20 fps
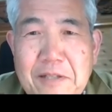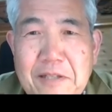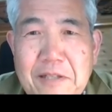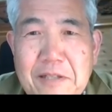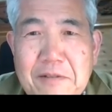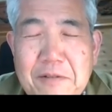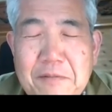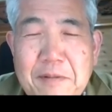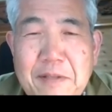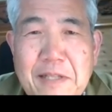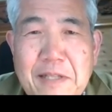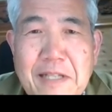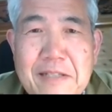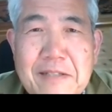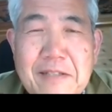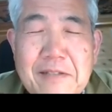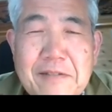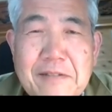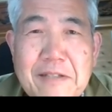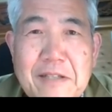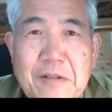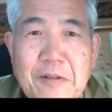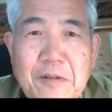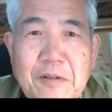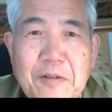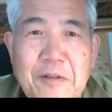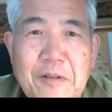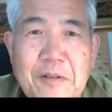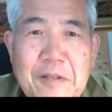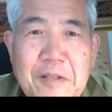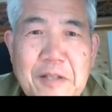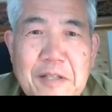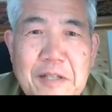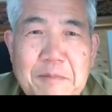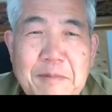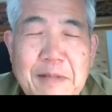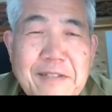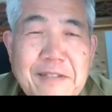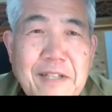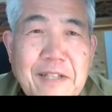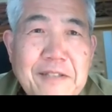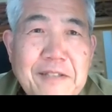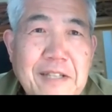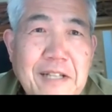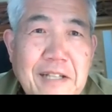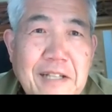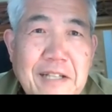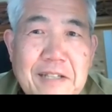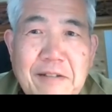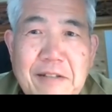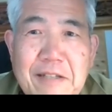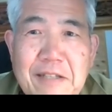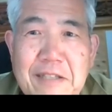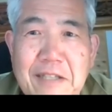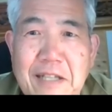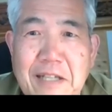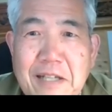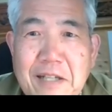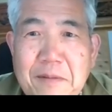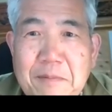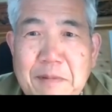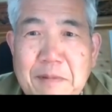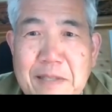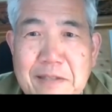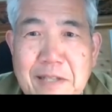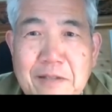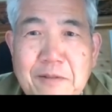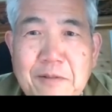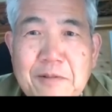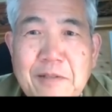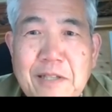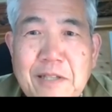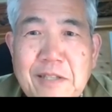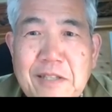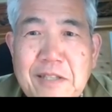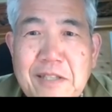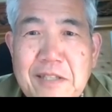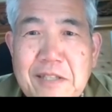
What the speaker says: I was the mayor for Shimanto City.